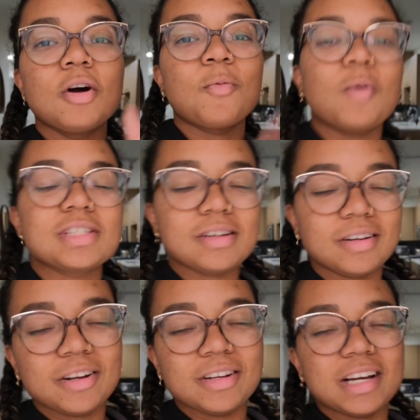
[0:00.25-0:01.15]
What's going
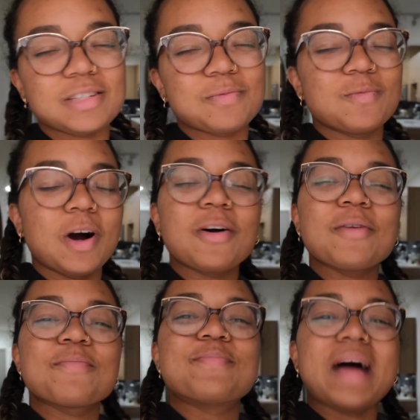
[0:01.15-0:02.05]
on, you guys?
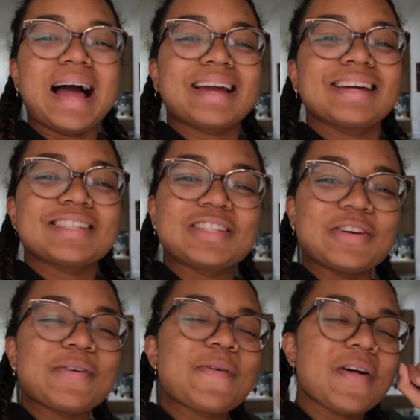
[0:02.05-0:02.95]
Welcome back
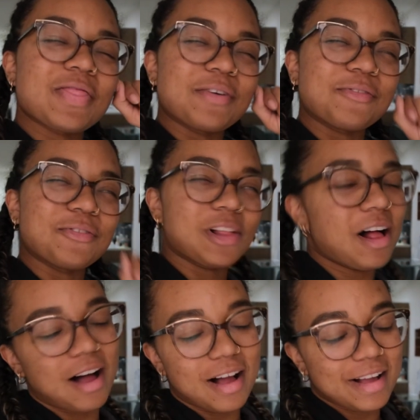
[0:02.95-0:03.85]
to the
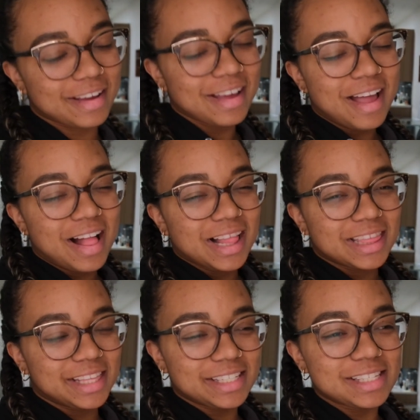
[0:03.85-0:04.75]
vlog.
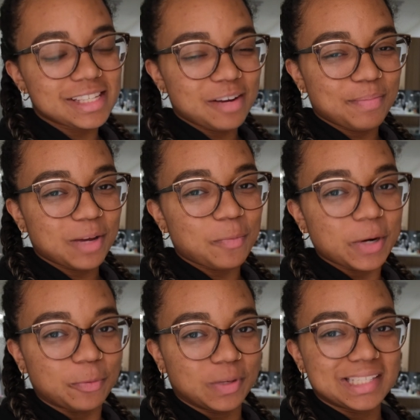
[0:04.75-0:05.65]
This is gonna be a
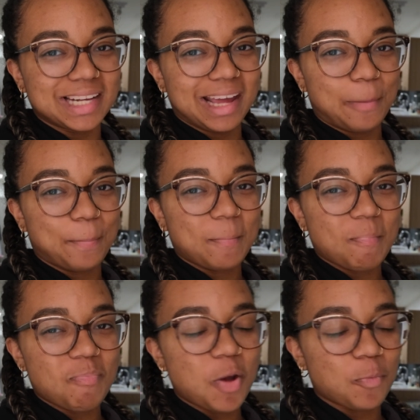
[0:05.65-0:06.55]
weird one today.
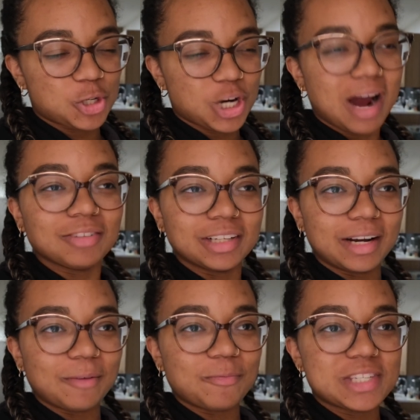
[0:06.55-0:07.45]
We're
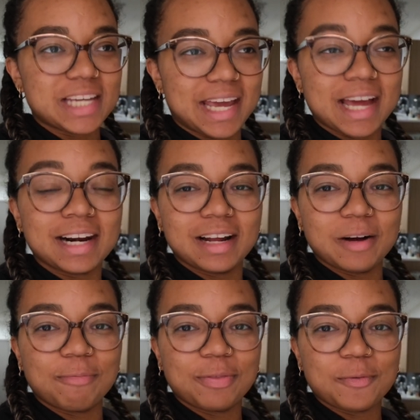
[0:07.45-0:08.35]
traveling to
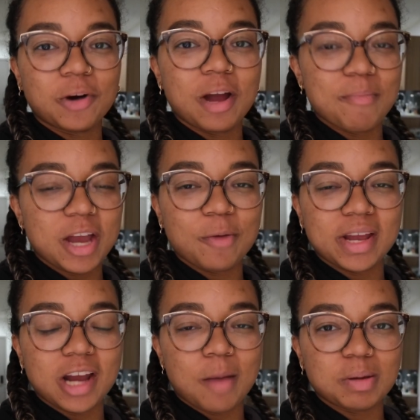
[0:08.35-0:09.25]
Canada, where I may or may
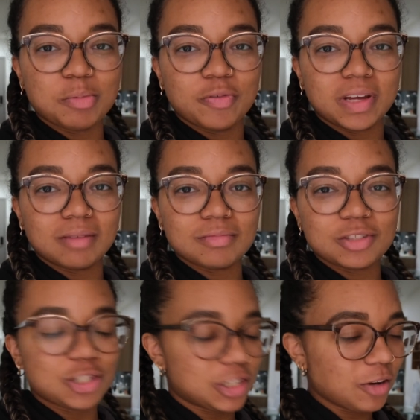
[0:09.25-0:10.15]
not be moving.
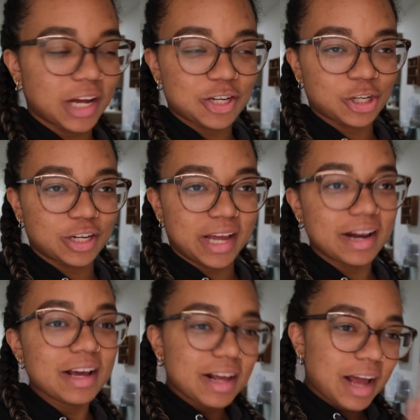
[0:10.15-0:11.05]
Still not sure
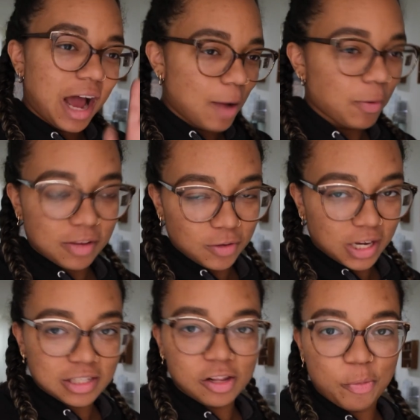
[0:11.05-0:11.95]
yet. I will give you
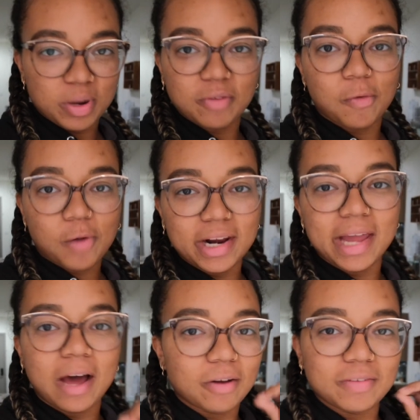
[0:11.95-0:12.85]
guys a little bit of a
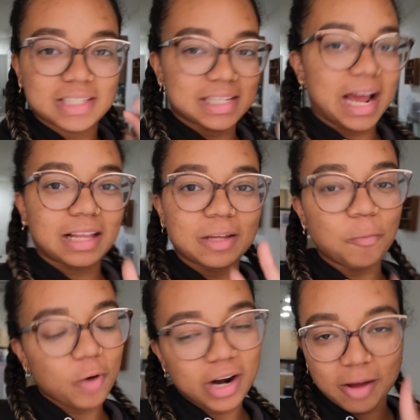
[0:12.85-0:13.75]
rundown of exactly
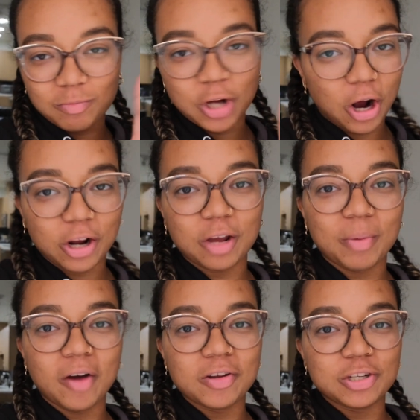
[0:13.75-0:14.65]
what I'm talking
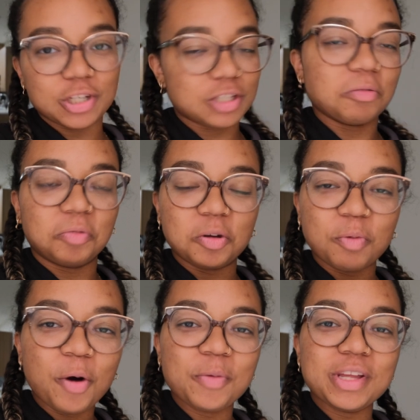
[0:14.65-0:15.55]
about in just a few
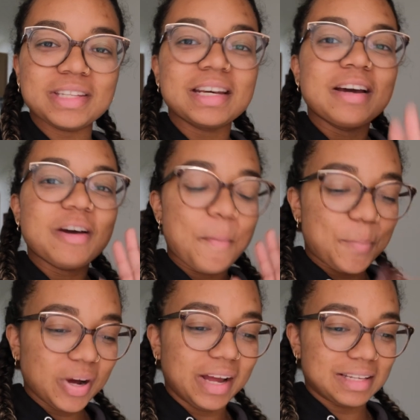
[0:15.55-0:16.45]
moments,
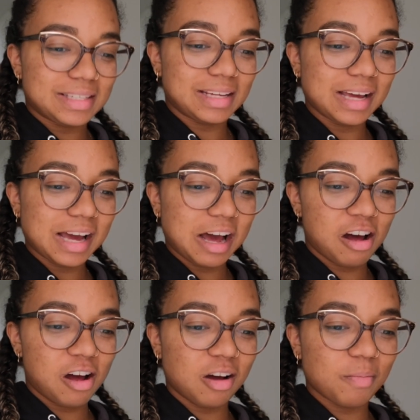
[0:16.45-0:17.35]
but
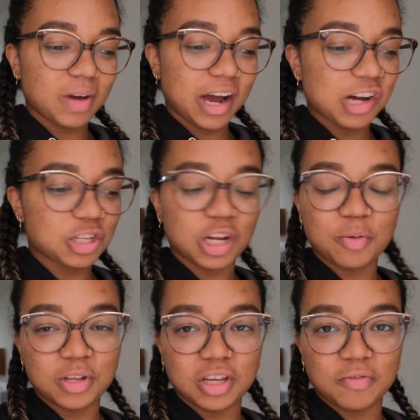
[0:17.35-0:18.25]
I just kind of
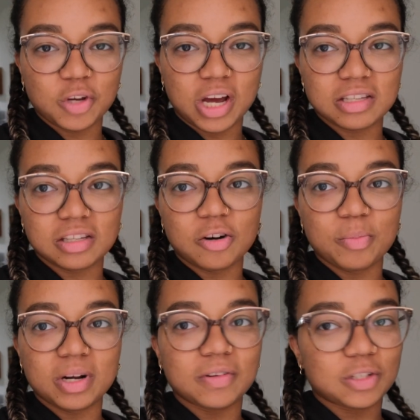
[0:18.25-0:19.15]
wanted to give you guys a little
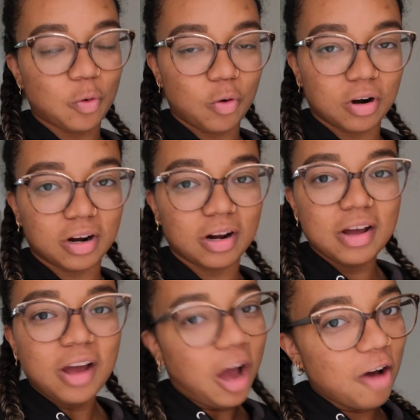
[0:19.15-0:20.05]
bit of a tour
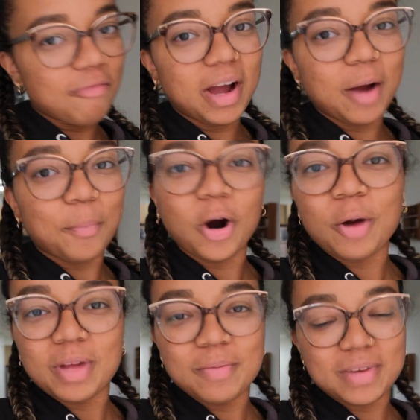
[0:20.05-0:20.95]
of my
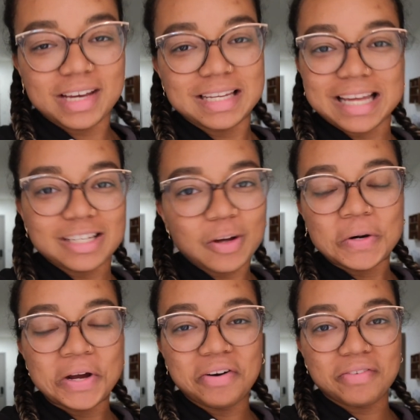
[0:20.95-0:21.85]
apartment because I
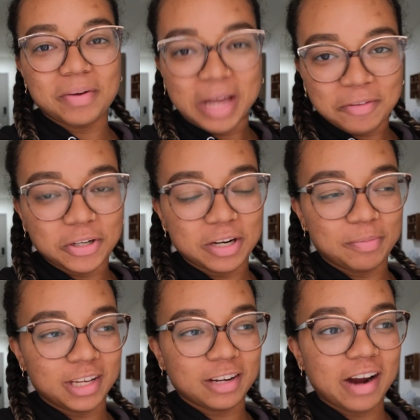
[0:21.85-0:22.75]
don't know if I'm ever going to
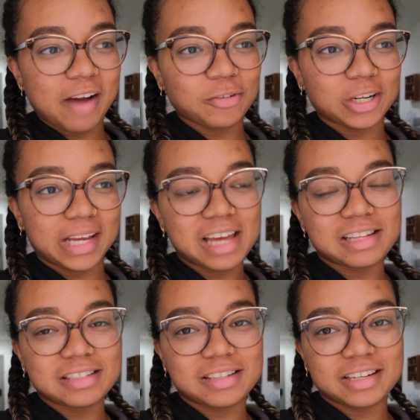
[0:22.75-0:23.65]
be here ever
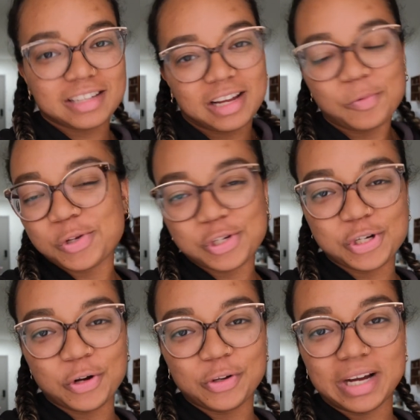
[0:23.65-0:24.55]
again. So I just kind of wanted to
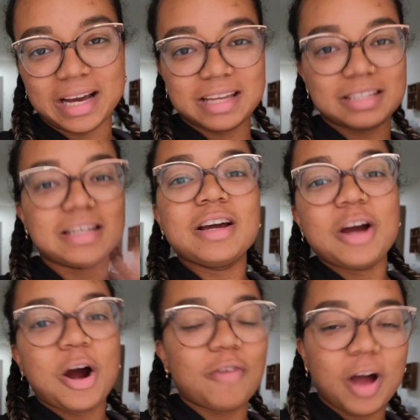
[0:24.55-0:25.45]
show you guys
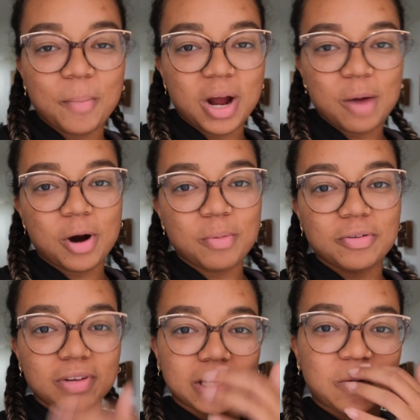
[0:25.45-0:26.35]
around my
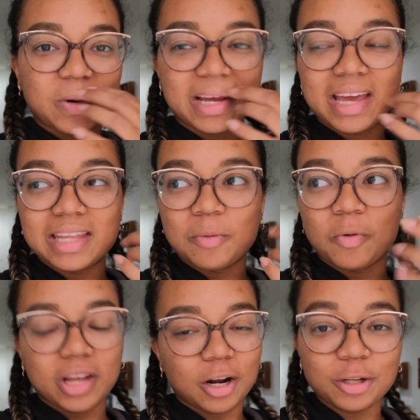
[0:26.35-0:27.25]
apartment really quick, and then
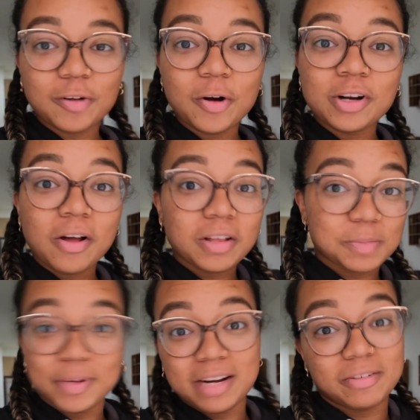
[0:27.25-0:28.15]
we'll get on the road and I'll
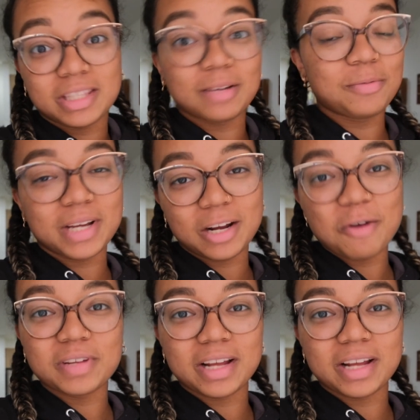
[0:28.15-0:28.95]
explain everything when we get over